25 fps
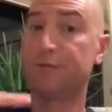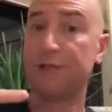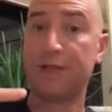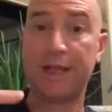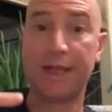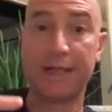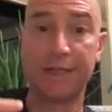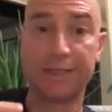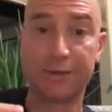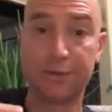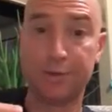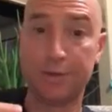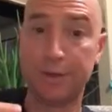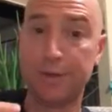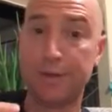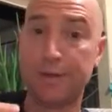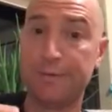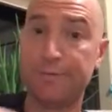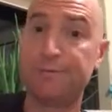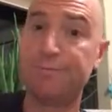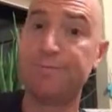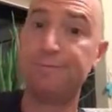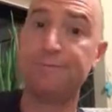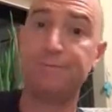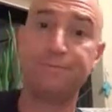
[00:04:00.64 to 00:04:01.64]
she can't
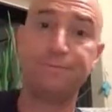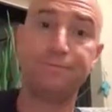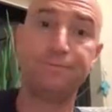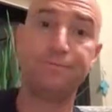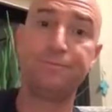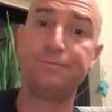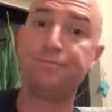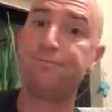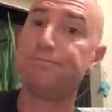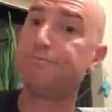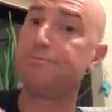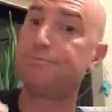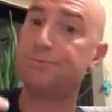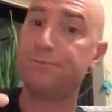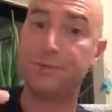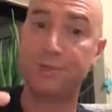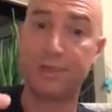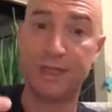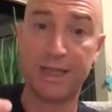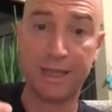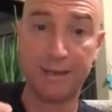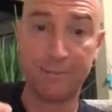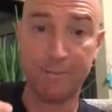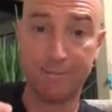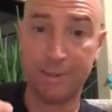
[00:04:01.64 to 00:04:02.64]
swim, she
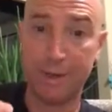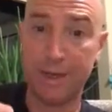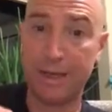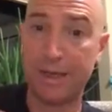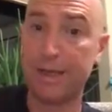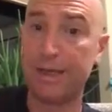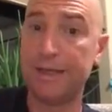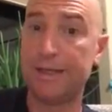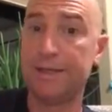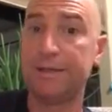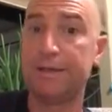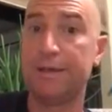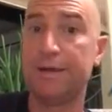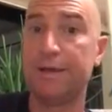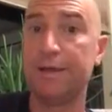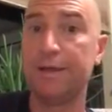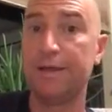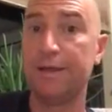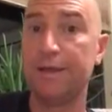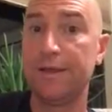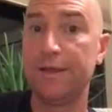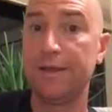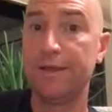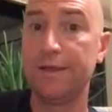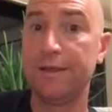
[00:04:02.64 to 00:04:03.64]
can't bike,
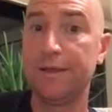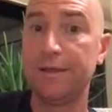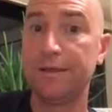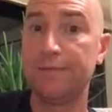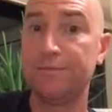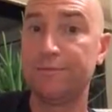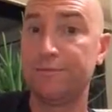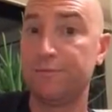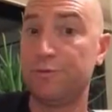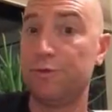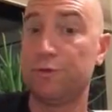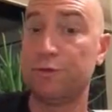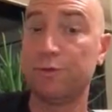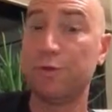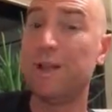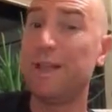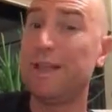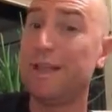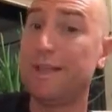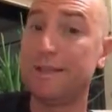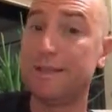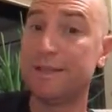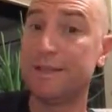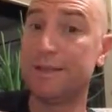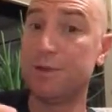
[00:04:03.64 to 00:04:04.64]
the
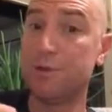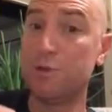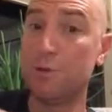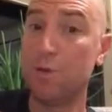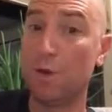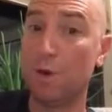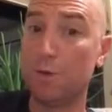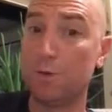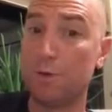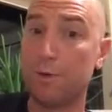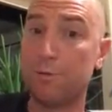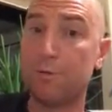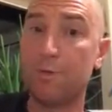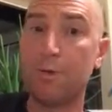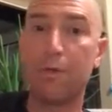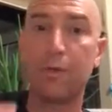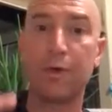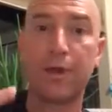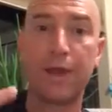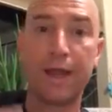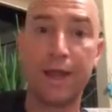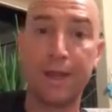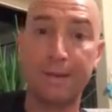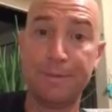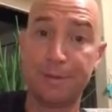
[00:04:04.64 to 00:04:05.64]
running isn't normal, but
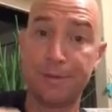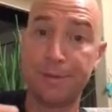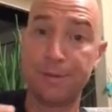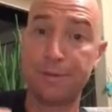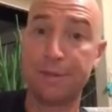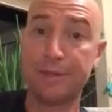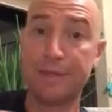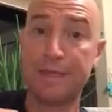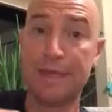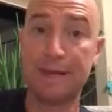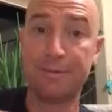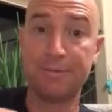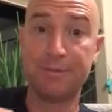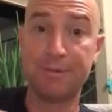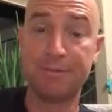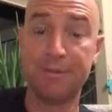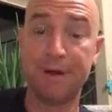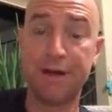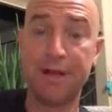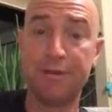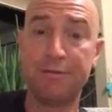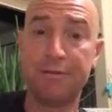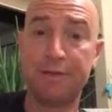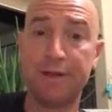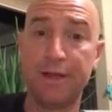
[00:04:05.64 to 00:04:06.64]
we're able to adapt and
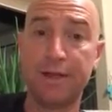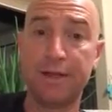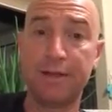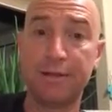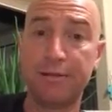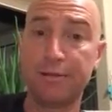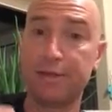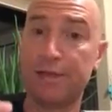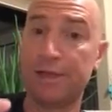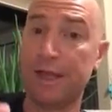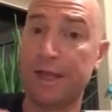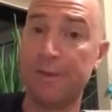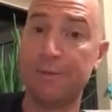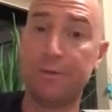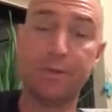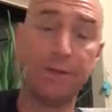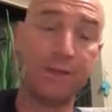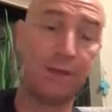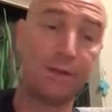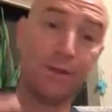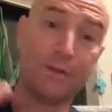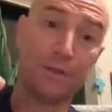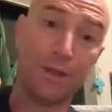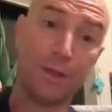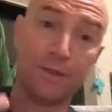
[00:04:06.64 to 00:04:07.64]
modify. She came there
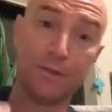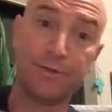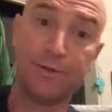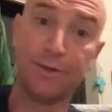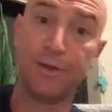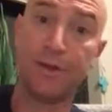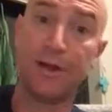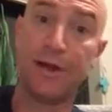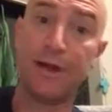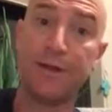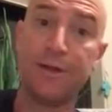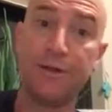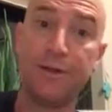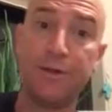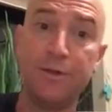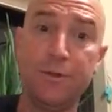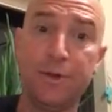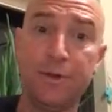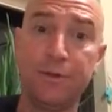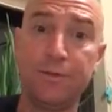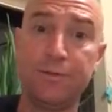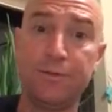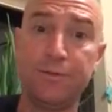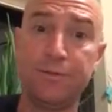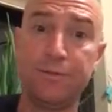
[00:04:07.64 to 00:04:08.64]
like, let's figure out how to do
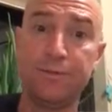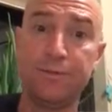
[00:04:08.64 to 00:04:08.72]
it,